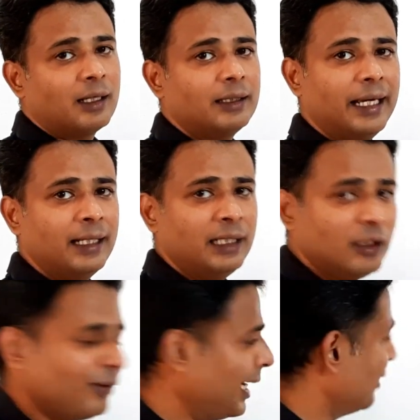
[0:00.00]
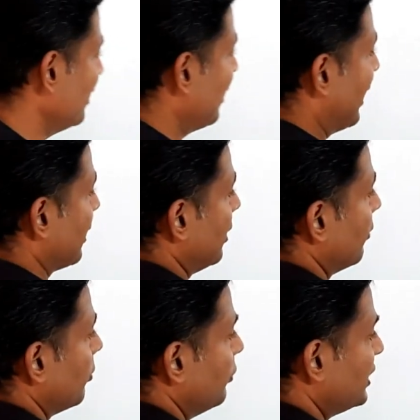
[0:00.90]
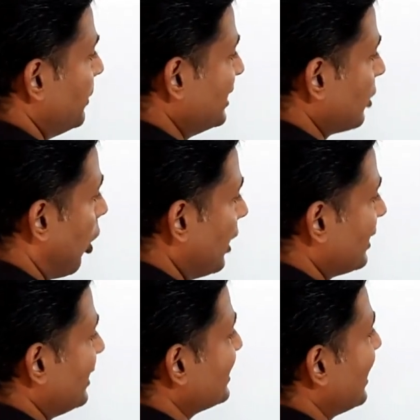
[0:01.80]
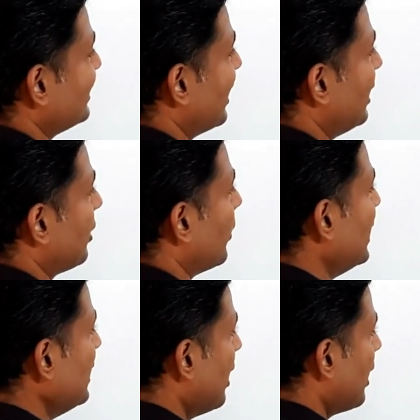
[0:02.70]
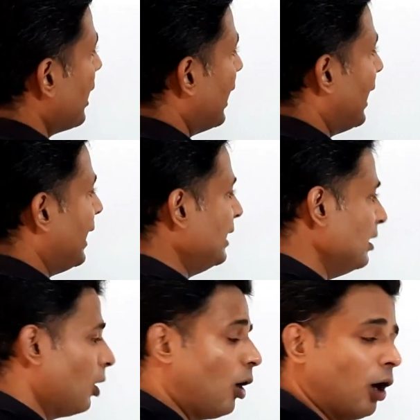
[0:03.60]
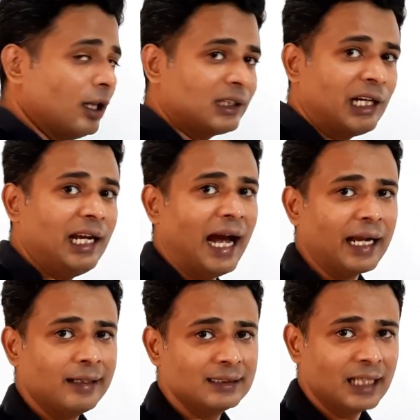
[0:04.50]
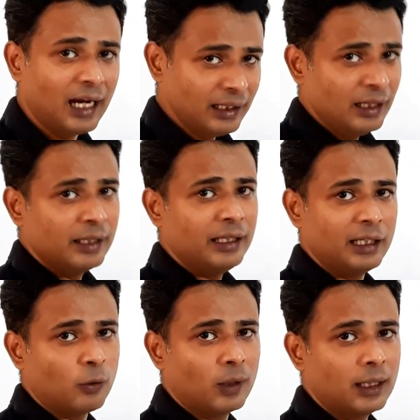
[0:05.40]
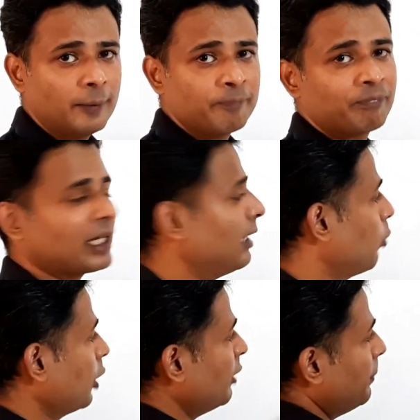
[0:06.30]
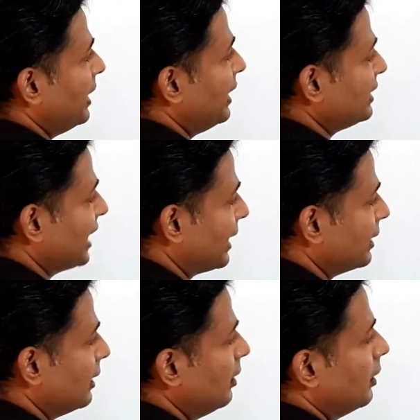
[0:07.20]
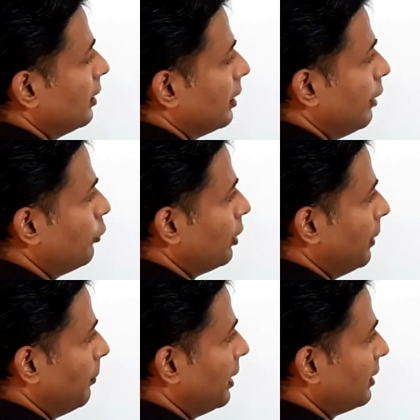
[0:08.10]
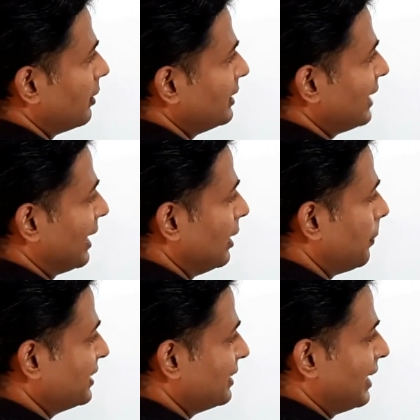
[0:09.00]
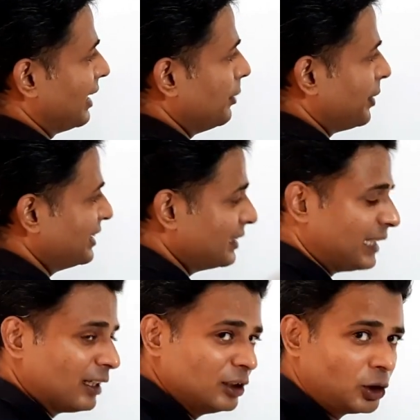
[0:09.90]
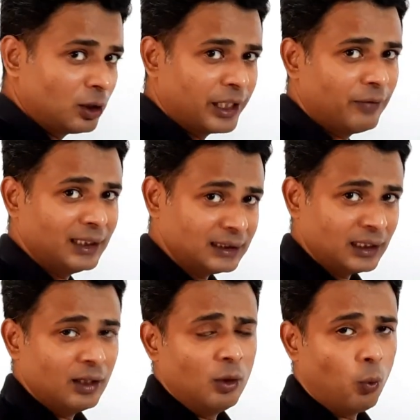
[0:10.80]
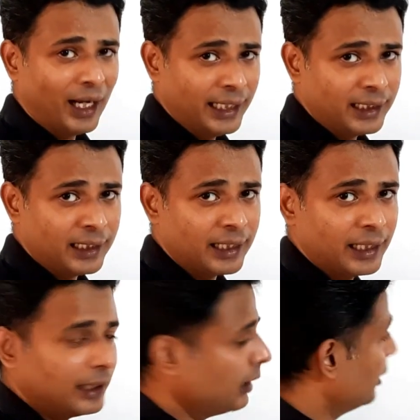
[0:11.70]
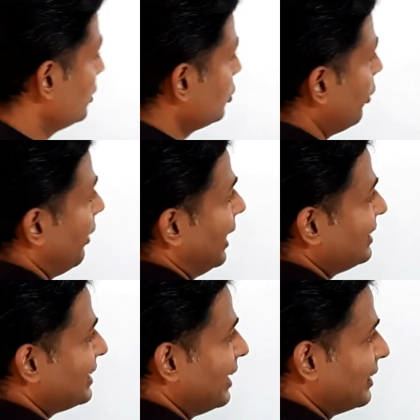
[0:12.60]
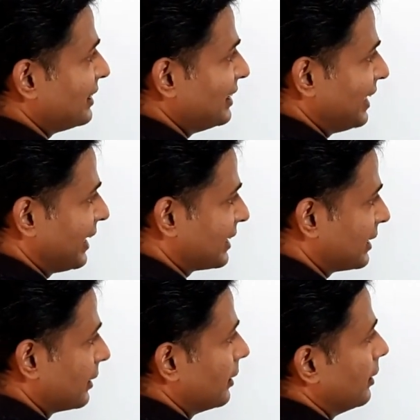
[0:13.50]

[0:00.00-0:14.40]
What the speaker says: Then equilateral triangle, which means all three sides are equal and all three angles are equal. And what will be each angle? If you remember, this angle plus this angle plus this angle should give us 180 degree. So let's say this is x.